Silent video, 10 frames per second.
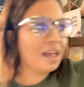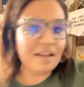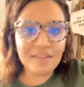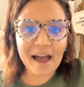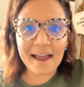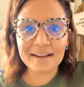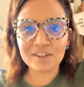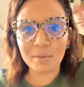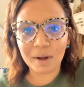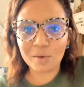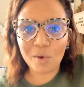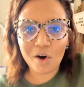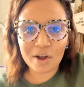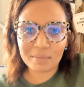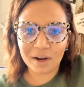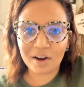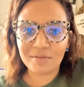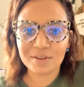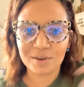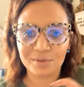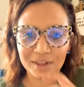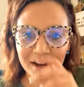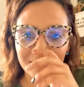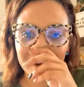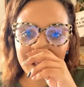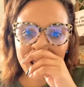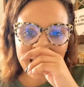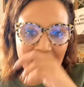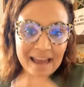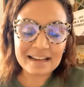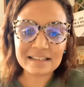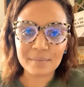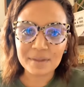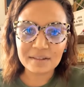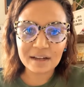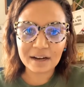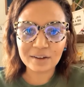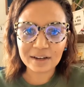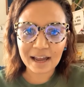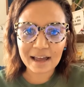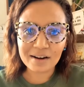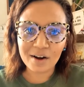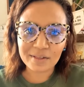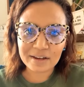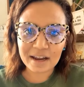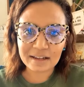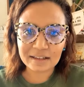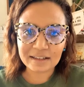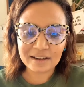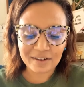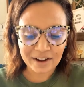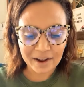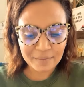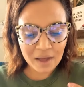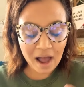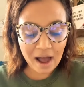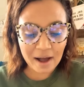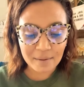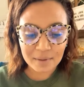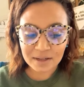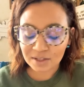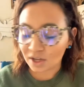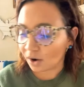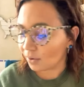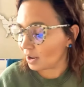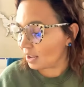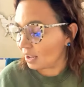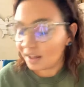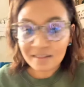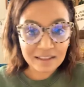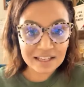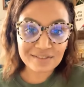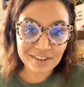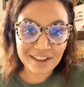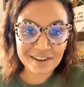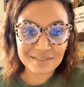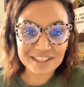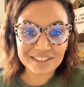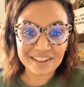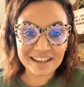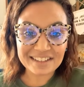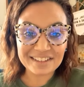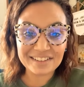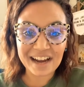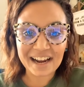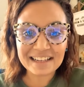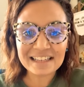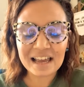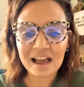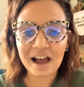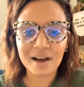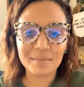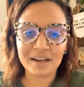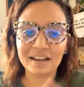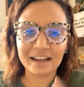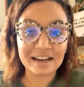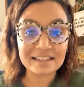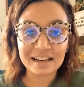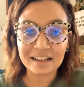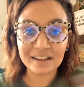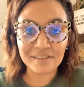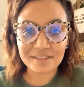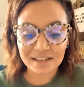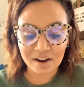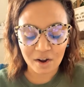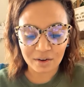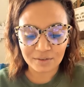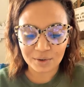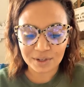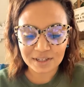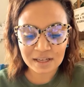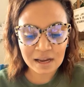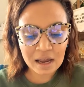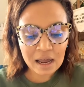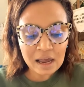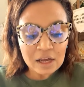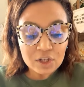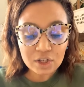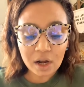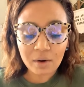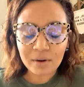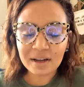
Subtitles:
that hangs on my wall in my office over there. And it's something that I look at on the daily. Okay. So thanks for letting me show that to you guys. And like I said, I love seeing all of yours. So